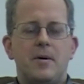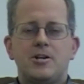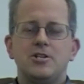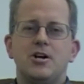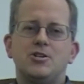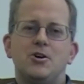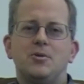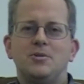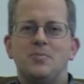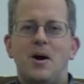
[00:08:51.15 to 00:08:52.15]
I'm actually not sure
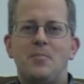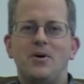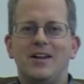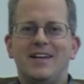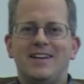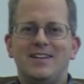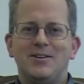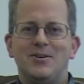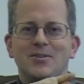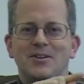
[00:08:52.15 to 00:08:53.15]
what the proper link,
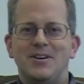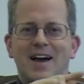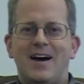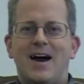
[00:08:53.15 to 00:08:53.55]
you know, the yeah.